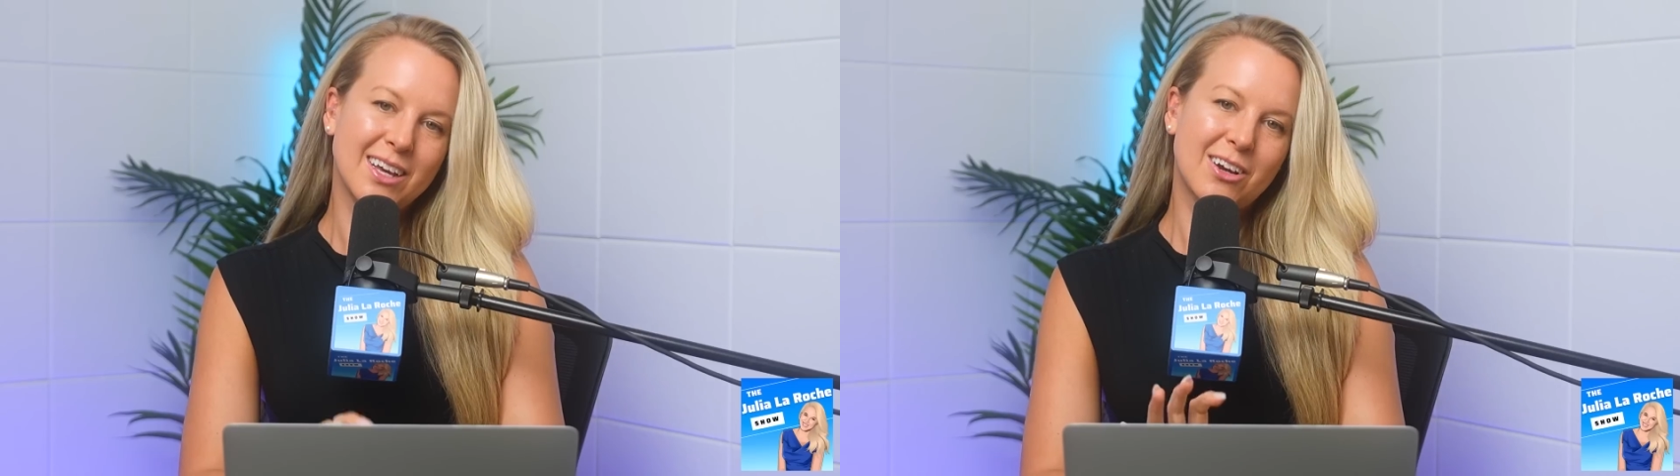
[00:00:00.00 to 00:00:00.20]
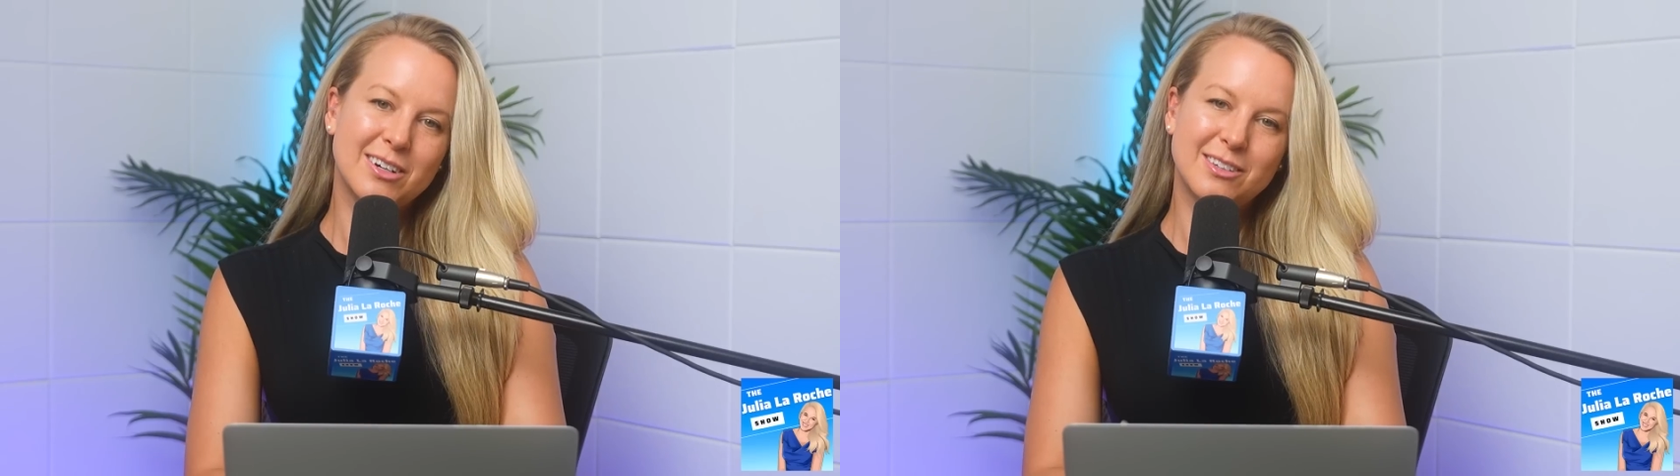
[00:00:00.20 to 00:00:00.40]

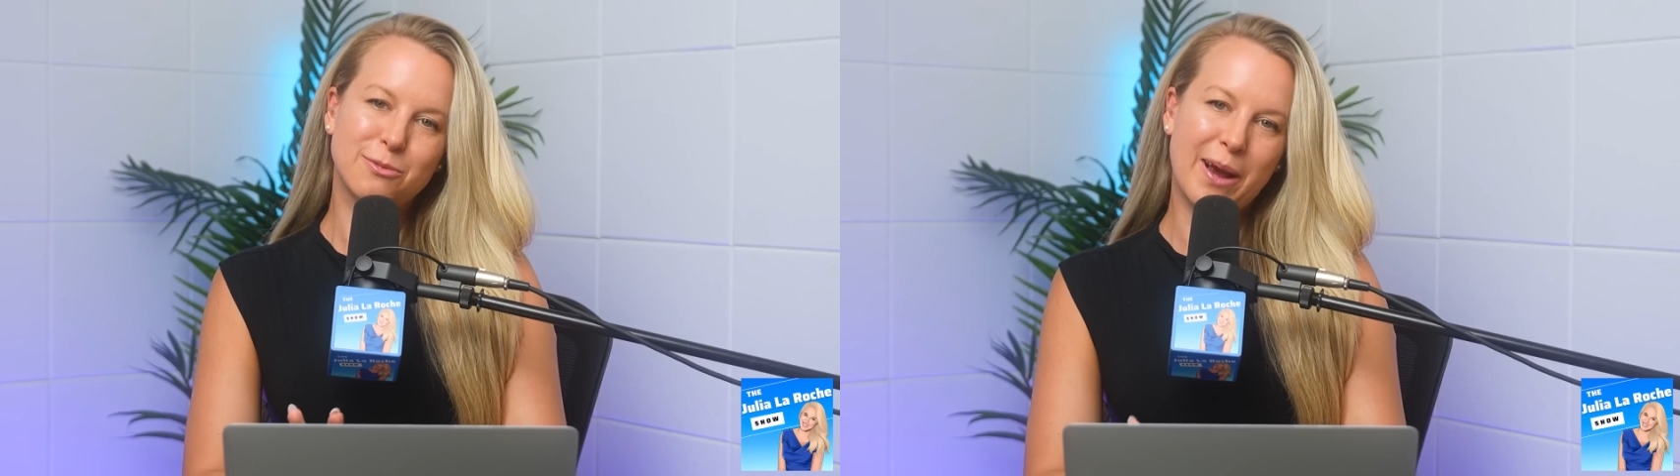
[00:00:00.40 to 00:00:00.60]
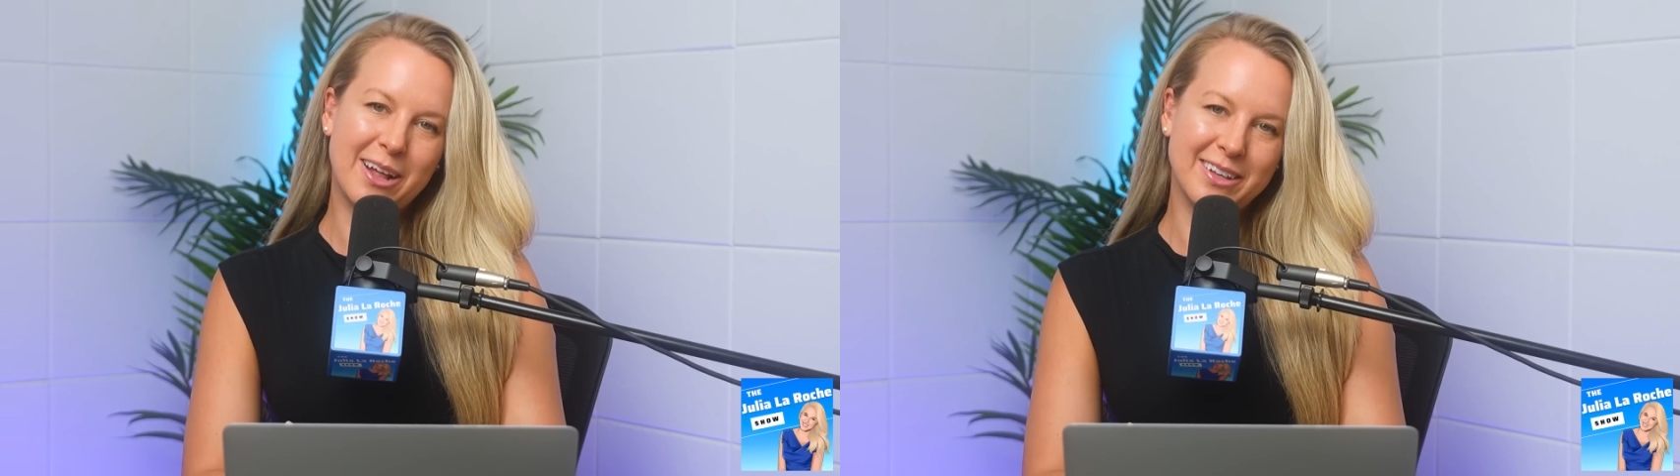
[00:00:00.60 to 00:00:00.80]
Chris
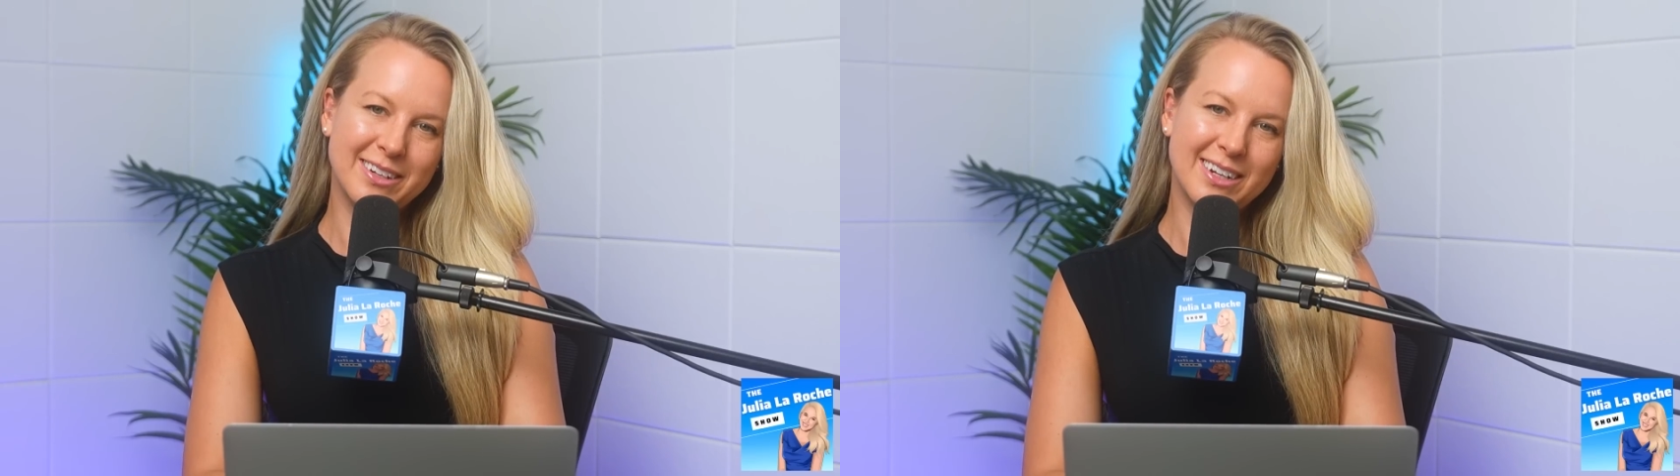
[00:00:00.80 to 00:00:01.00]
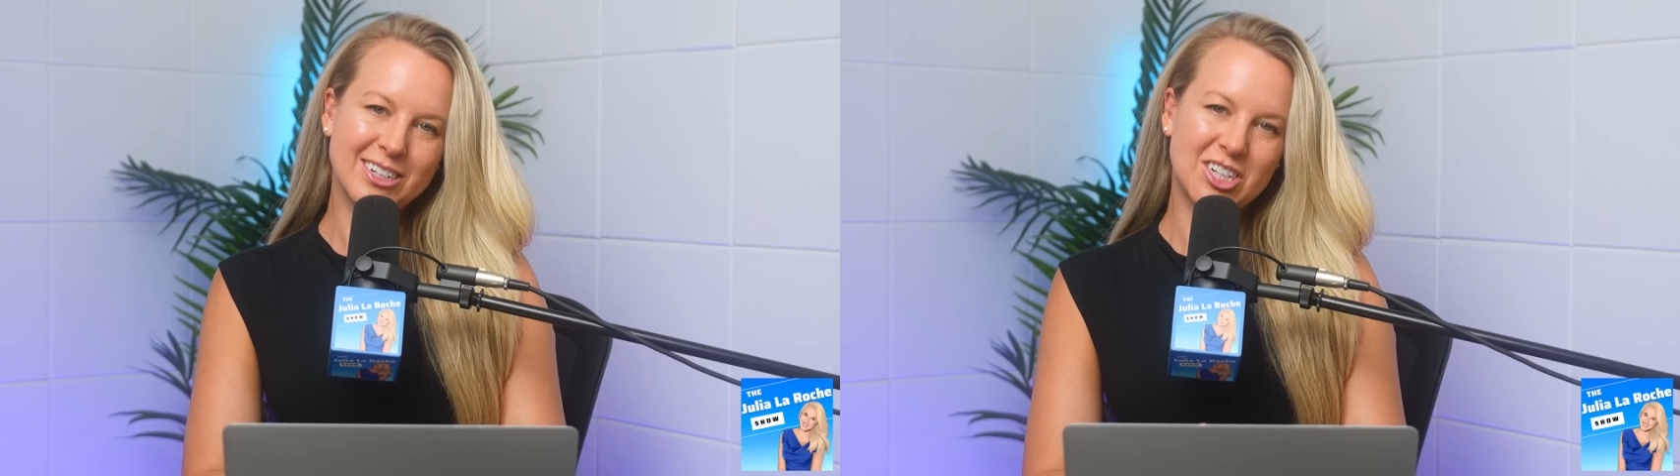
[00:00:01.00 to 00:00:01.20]

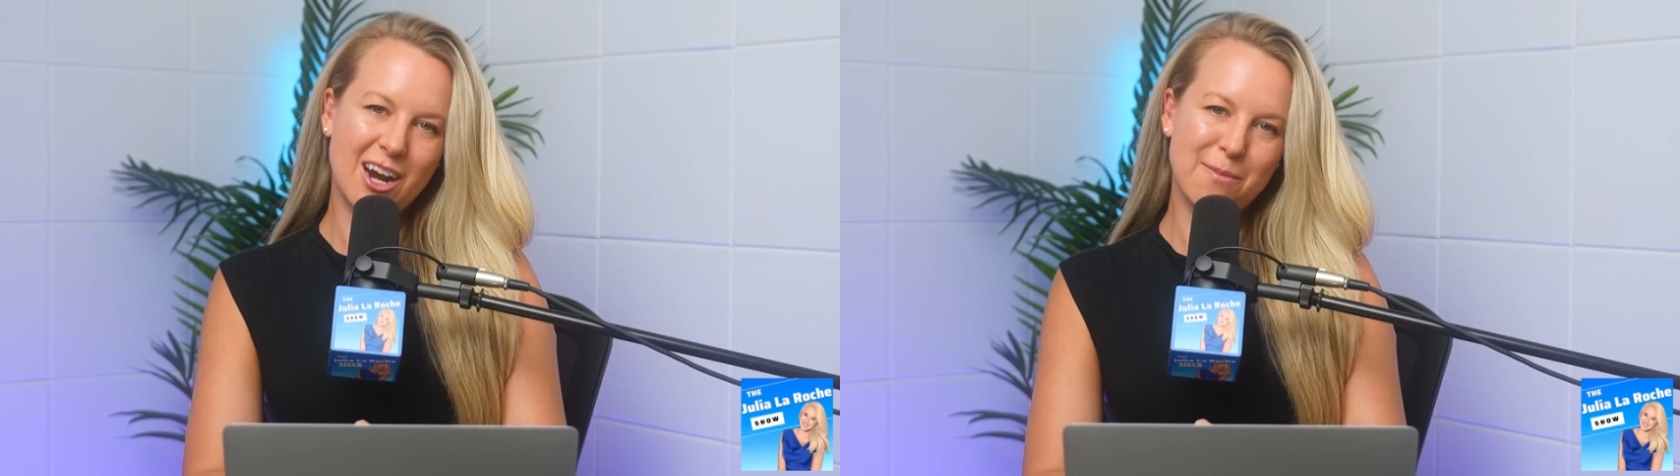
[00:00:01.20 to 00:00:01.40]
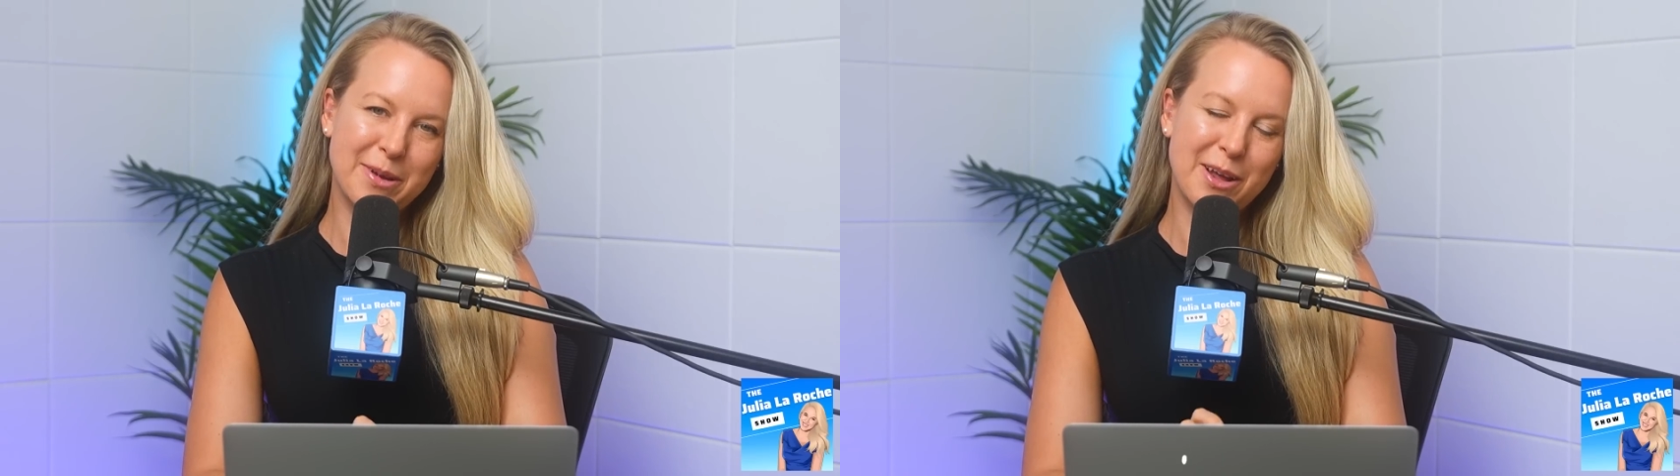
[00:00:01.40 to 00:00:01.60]
Whalen,
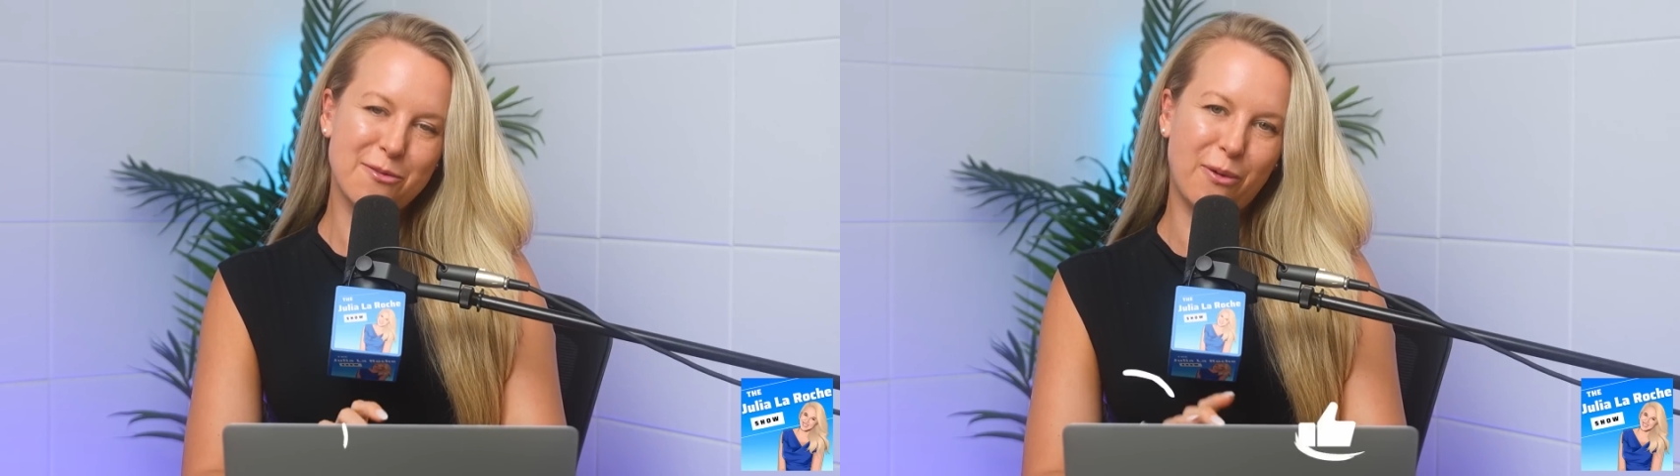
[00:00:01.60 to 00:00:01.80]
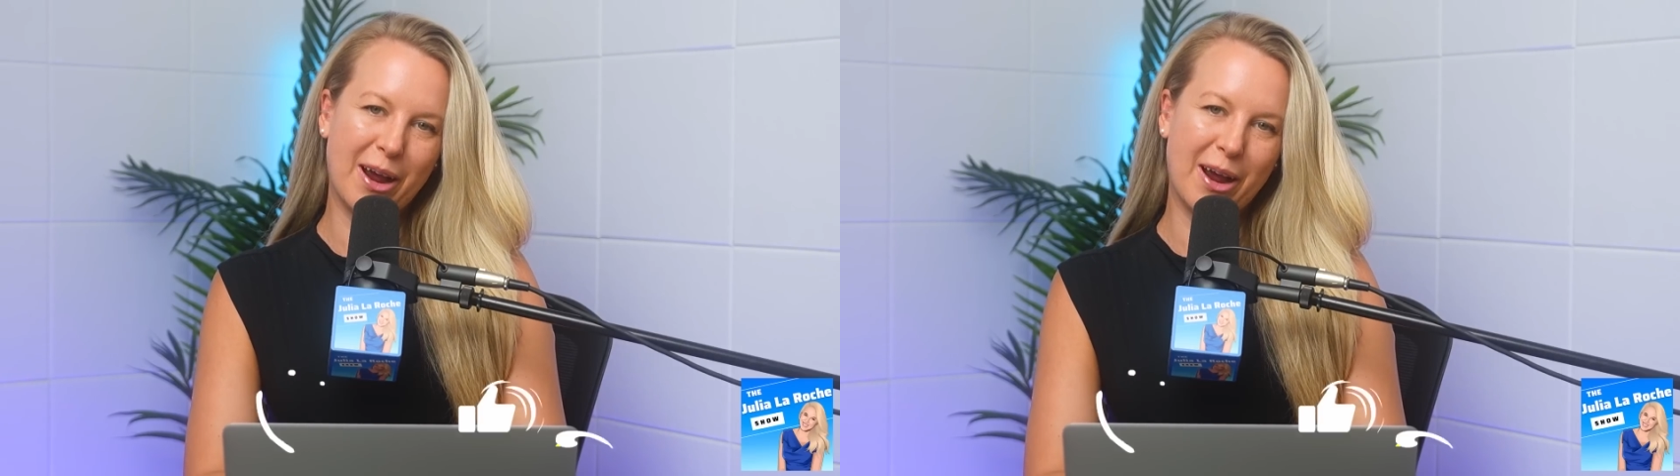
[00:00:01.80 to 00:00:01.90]
chairman of